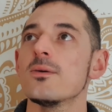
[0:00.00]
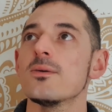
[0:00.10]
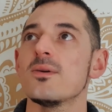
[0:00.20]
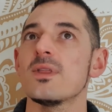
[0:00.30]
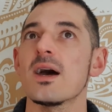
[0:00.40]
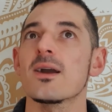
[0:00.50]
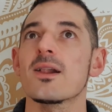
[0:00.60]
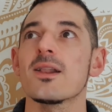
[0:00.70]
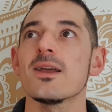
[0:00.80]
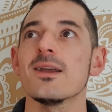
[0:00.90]
With that
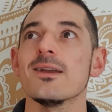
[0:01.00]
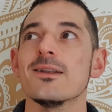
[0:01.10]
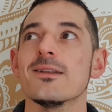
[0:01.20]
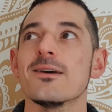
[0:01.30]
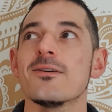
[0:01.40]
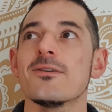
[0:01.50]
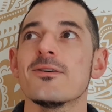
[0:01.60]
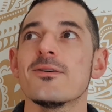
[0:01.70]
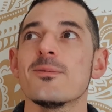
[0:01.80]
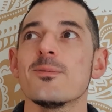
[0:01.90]
clean,
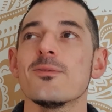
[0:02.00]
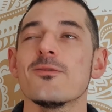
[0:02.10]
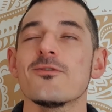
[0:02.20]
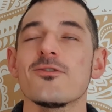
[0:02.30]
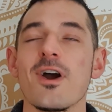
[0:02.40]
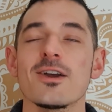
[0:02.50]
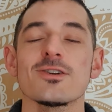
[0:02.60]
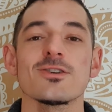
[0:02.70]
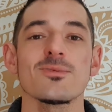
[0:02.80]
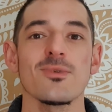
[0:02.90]

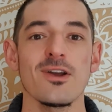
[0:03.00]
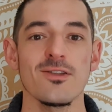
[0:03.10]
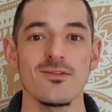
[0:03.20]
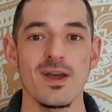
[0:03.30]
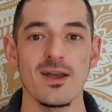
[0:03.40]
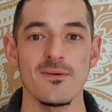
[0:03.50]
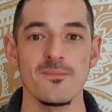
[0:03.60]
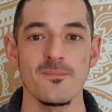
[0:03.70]
fresh breath of air.